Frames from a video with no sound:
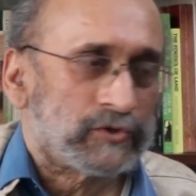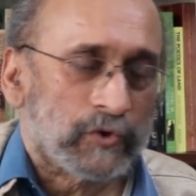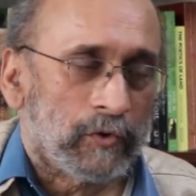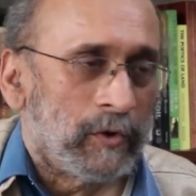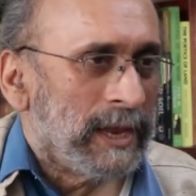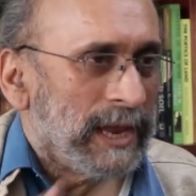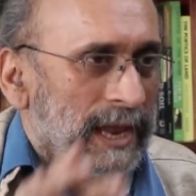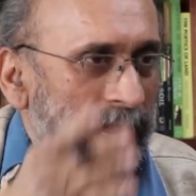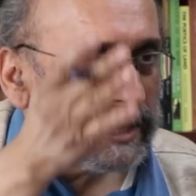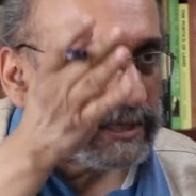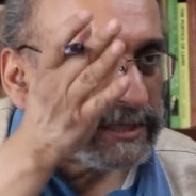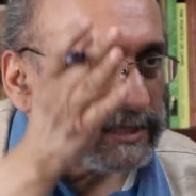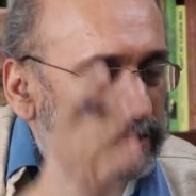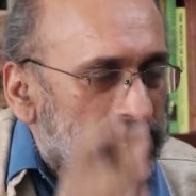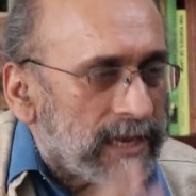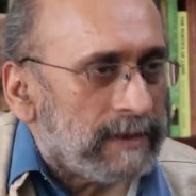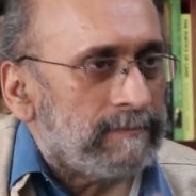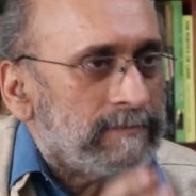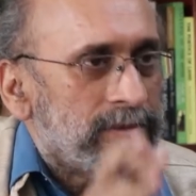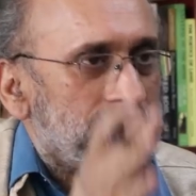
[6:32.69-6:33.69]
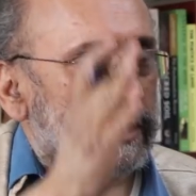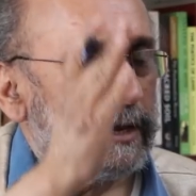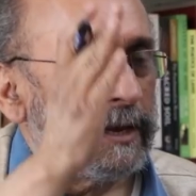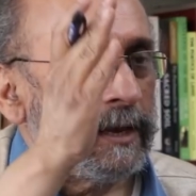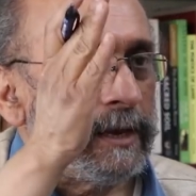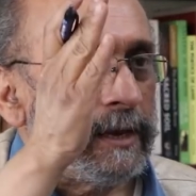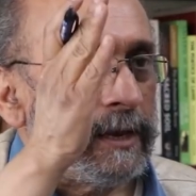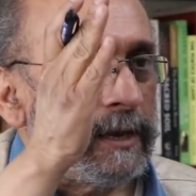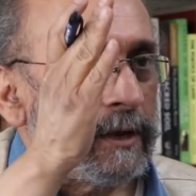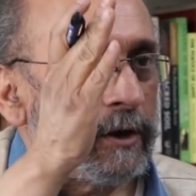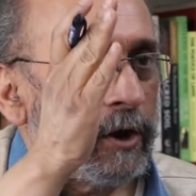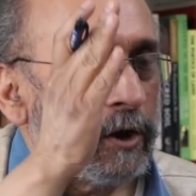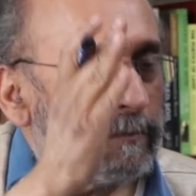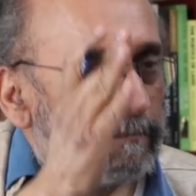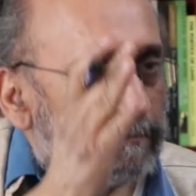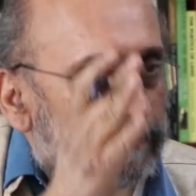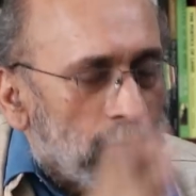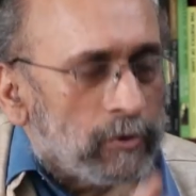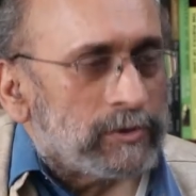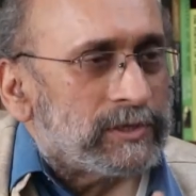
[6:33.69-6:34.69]
So it seems
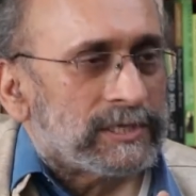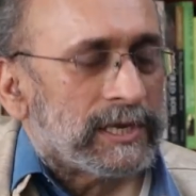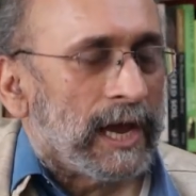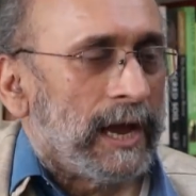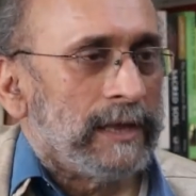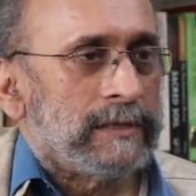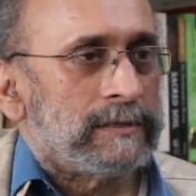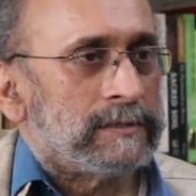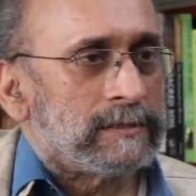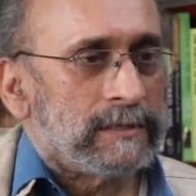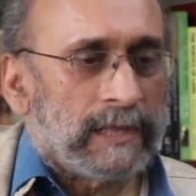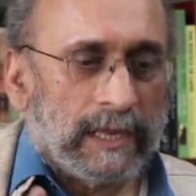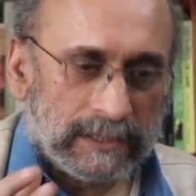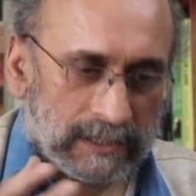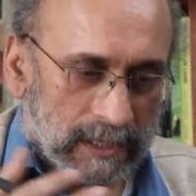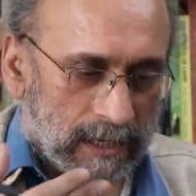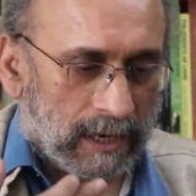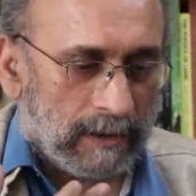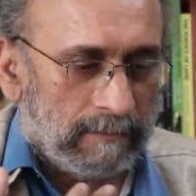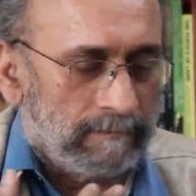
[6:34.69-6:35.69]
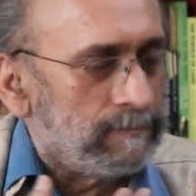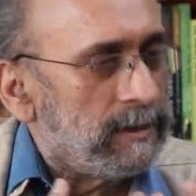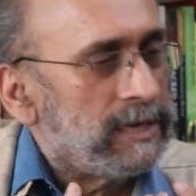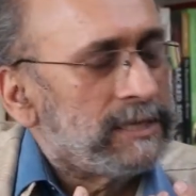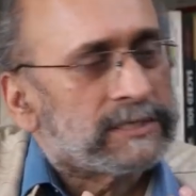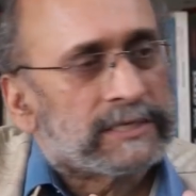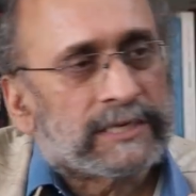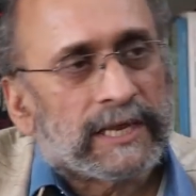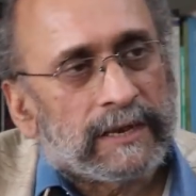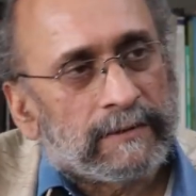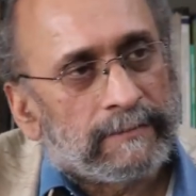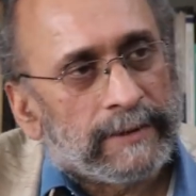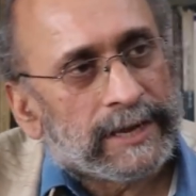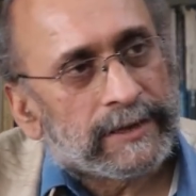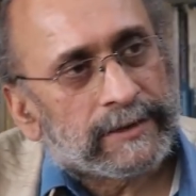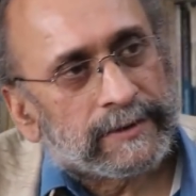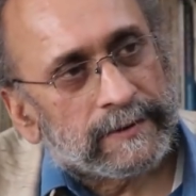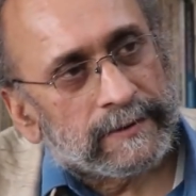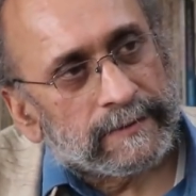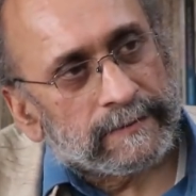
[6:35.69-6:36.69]
on both sides there's a complete
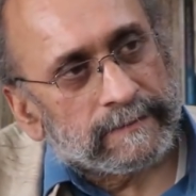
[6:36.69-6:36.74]
stalemate.